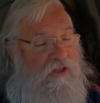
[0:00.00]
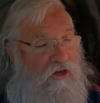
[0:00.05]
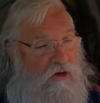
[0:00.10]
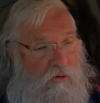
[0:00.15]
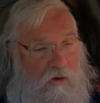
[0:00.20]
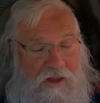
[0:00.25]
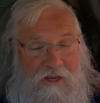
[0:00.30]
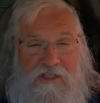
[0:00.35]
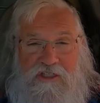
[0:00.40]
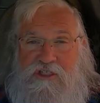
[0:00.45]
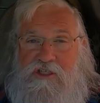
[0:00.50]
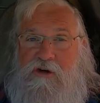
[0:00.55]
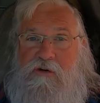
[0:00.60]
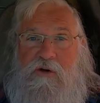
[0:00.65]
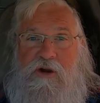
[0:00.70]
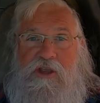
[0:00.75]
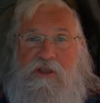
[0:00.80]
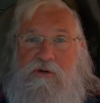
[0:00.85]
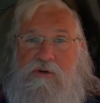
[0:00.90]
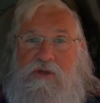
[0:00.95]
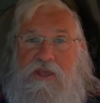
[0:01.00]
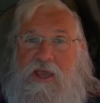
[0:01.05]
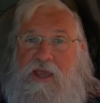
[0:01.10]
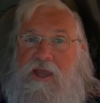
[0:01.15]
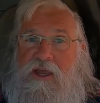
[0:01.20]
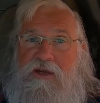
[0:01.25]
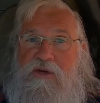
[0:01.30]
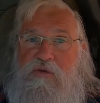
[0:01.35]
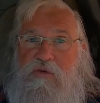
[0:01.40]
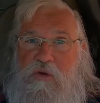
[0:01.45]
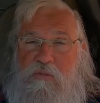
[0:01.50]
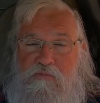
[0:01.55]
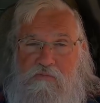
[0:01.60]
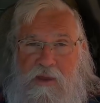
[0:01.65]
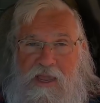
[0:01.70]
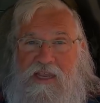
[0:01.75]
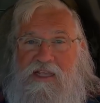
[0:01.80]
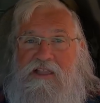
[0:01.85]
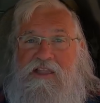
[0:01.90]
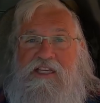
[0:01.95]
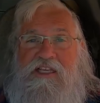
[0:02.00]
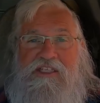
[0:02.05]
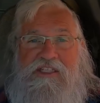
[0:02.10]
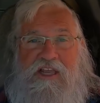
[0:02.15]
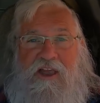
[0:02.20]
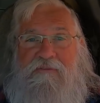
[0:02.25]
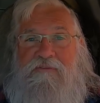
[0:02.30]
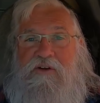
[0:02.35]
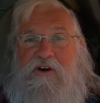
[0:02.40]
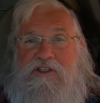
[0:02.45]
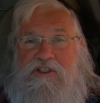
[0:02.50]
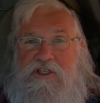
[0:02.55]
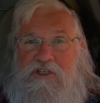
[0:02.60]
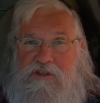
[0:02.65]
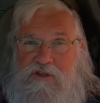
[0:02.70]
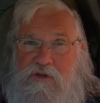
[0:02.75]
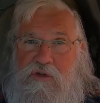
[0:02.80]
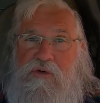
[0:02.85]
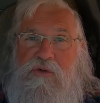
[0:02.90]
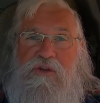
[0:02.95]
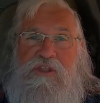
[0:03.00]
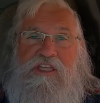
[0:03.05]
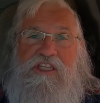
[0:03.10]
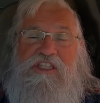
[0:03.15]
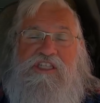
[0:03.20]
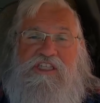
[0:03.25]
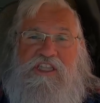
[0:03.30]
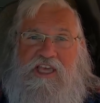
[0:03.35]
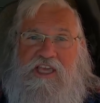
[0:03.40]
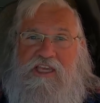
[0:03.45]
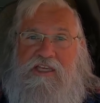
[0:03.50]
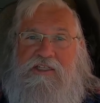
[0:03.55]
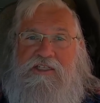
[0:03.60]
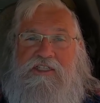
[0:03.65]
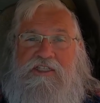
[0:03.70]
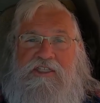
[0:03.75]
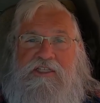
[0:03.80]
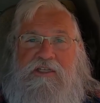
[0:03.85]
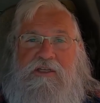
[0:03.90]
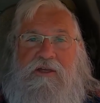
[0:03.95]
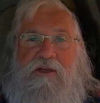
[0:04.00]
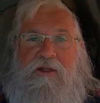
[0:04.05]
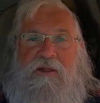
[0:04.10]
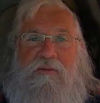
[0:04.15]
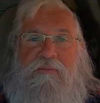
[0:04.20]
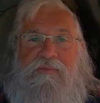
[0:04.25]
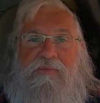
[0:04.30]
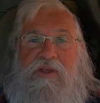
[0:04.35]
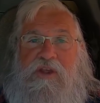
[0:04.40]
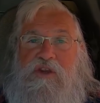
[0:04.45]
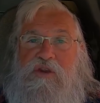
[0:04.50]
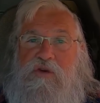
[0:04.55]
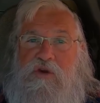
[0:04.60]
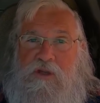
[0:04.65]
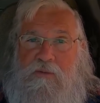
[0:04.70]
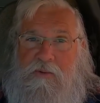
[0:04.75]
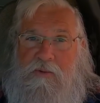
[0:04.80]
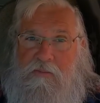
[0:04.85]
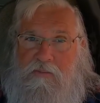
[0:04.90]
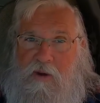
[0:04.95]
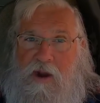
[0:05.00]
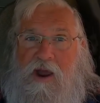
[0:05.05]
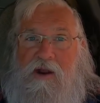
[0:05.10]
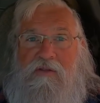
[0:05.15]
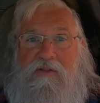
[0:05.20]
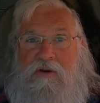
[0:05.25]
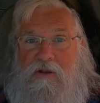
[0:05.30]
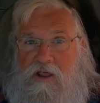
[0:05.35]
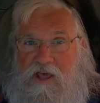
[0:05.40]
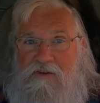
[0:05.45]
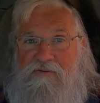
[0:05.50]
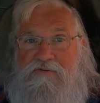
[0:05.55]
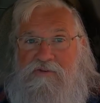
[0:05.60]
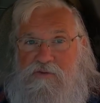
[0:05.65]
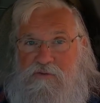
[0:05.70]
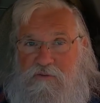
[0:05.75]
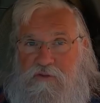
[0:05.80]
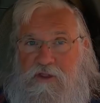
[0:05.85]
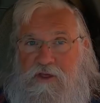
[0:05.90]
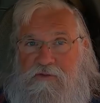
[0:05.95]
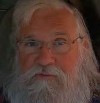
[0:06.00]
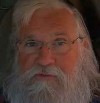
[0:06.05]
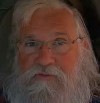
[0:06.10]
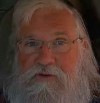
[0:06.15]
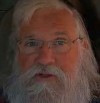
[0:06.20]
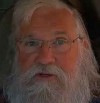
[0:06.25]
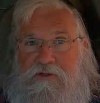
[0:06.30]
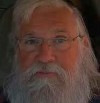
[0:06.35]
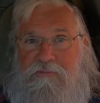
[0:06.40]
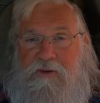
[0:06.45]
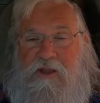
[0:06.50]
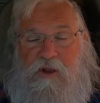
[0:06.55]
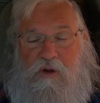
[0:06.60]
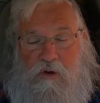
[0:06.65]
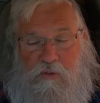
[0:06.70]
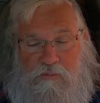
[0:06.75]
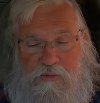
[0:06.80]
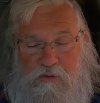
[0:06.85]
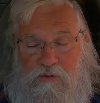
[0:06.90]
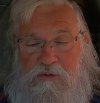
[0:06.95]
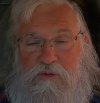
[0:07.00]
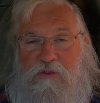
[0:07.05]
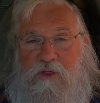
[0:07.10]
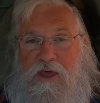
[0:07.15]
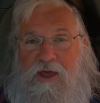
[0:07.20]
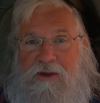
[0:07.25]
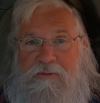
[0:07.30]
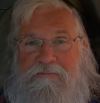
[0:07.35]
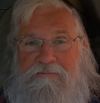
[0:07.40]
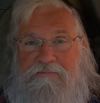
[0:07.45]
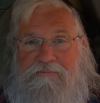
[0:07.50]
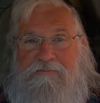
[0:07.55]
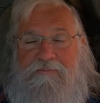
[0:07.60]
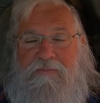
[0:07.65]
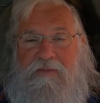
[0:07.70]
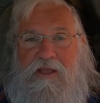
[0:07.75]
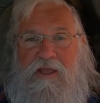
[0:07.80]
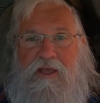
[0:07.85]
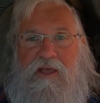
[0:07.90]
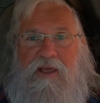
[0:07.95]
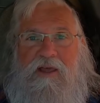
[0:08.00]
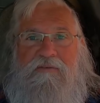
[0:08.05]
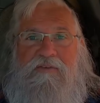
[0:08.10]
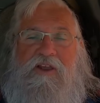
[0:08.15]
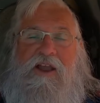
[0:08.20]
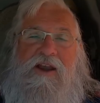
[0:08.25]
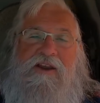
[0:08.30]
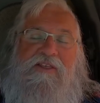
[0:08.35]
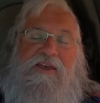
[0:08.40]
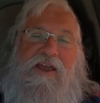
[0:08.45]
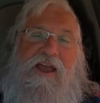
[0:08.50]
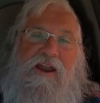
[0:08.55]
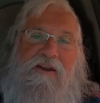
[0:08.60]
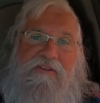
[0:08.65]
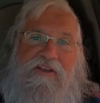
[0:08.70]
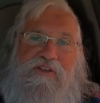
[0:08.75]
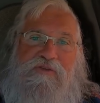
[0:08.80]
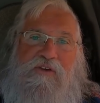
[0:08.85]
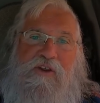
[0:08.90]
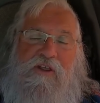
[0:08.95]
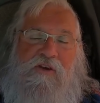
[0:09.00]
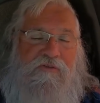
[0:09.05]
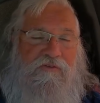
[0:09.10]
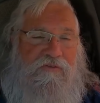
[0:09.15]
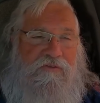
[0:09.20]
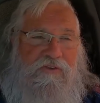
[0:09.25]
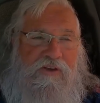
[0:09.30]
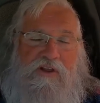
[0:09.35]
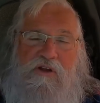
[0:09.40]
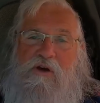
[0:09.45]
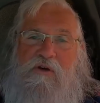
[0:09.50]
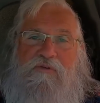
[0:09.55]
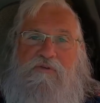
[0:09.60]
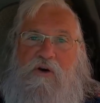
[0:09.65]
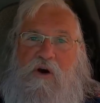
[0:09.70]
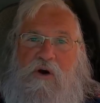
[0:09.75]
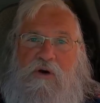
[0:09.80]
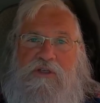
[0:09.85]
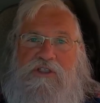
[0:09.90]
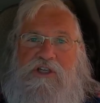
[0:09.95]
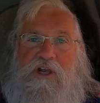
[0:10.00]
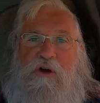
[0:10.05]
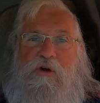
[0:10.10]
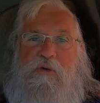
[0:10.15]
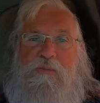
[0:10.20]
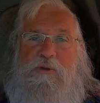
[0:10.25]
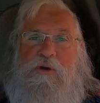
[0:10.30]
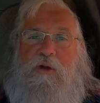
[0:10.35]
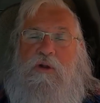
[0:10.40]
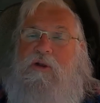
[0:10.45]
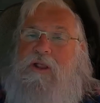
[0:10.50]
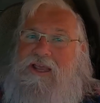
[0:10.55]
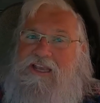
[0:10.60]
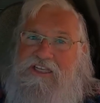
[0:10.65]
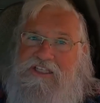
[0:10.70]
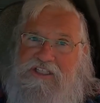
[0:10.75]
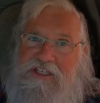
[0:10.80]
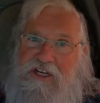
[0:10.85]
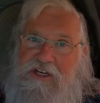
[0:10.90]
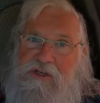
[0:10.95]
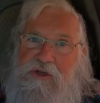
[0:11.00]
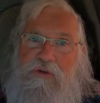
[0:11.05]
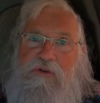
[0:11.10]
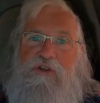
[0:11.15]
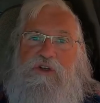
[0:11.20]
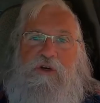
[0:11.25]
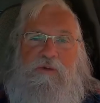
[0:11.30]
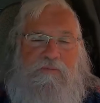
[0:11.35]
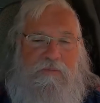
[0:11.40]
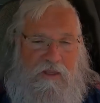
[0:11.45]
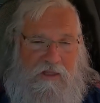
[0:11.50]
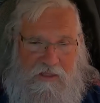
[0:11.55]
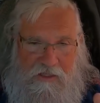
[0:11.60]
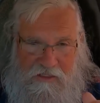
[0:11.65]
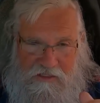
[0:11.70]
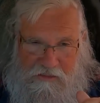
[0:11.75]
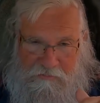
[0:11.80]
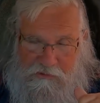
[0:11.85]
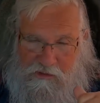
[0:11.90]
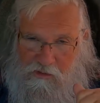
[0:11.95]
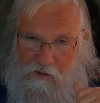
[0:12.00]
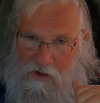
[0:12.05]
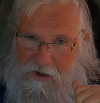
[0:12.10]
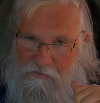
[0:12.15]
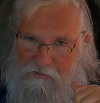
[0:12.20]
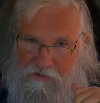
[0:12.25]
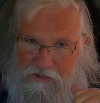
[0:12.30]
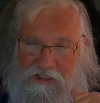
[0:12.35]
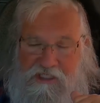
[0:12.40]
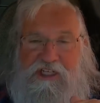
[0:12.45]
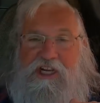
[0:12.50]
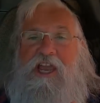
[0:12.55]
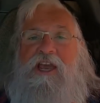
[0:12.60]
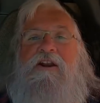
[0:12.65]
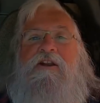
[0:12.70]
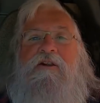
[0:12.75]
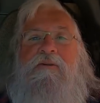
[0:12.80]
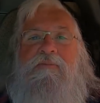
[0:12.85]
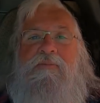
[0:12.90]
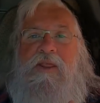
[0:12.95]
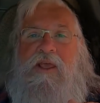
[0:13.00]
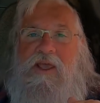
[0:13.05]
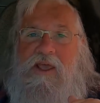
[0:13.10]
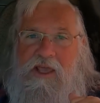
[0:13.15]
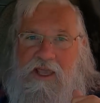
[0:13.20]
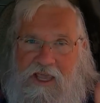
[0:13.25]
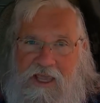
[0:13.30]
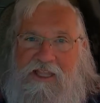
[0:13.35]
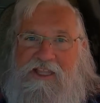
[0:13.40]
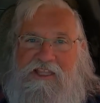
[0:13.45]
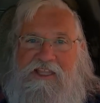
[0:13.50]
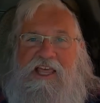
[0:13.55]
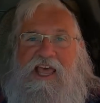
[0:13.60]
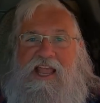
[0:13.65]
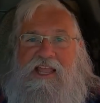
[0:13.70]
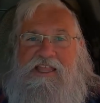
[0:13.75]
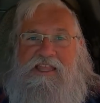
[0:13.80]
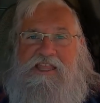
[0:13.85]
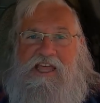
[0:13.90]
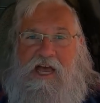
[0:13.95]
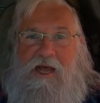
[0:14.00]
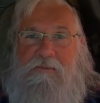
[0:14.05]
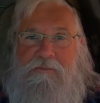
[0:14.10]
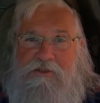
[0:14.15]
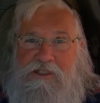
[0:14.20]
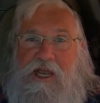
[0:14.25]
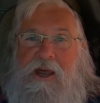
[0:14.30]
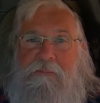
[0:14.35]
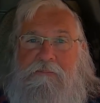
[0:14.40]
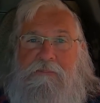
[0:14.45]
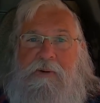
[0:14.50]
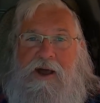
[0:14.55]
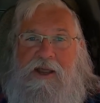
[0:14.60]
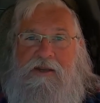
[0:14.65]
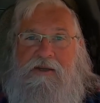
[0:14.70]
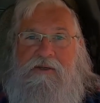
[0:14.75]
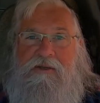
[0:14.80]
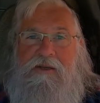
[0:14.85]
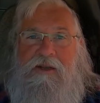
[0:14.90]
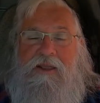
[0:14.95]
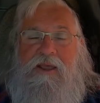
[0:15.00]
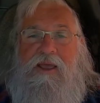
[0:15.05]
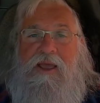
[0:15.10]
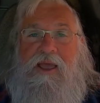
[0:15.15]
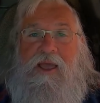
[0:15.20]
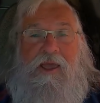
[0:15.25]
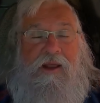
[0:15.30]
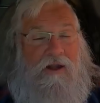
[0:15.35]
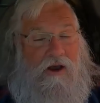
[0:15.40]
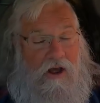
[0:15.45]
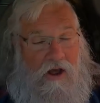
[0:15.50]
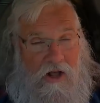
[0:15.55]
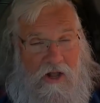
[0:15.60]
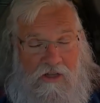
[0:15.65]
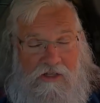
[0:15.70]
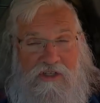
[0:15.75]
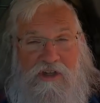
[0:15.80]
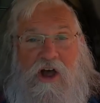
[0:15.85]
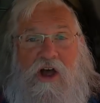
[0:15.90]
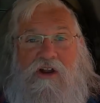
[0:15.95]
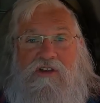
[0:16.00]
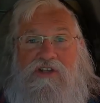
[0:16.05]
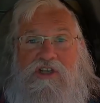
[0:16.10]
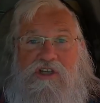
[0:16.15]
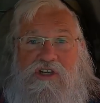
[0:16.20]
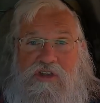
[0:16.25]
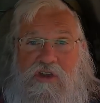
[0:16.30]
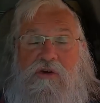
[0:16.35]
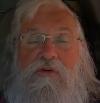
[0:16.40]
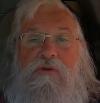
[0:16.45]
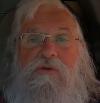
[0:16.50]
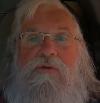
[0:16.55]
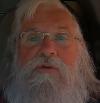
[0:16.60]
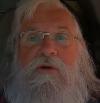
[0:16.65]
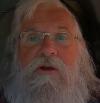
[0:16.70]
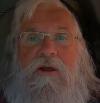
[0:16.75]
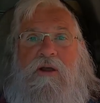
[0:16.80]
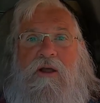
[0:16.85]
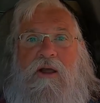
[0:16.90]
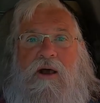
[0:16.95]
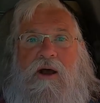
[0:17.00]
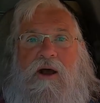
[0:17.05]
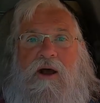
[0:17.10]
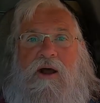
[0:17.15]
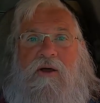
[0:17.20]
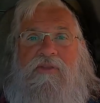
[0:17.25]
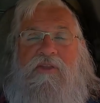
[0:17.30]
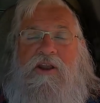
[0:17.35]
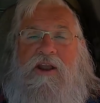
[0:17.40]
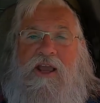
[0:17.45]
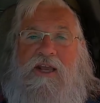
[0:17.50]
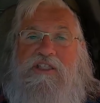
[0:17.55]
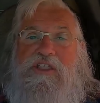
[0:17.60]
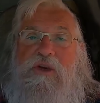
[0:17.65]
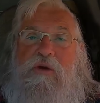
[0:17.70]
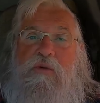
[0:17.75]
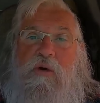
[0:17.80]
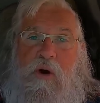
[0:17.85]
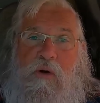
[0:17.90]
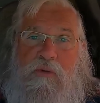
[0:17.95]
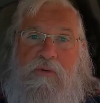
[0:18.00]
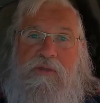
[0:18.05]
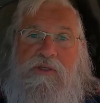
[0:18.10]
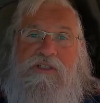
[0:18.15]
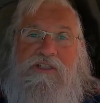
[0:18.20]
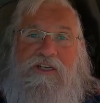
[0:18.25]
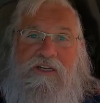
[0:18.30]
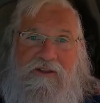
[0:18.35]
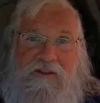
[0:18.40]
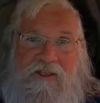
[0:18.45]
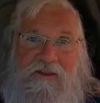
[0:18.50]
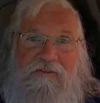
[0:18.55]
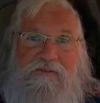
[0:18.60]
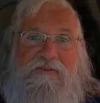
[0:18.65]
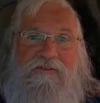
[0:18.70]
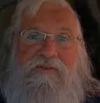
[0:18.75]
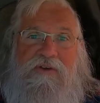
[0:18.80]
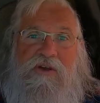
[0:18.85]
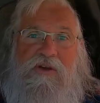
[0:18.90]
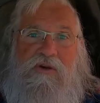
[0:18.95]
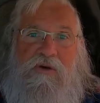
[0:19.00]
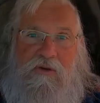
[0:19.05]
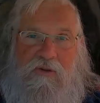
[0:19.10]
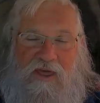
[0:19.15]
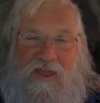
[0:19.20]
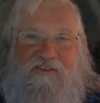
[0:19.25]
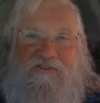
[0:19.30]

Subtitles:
to the greatest degree you can, you will make these efforts and do these things, then you can be proud of the life you've lived. I hope you'll do that. If you got anything out of this video, folks, I hope you'll like us on YouTube, subscribe to the channel, hit that thumbs up button, and I'll talk to you on the next quote to live your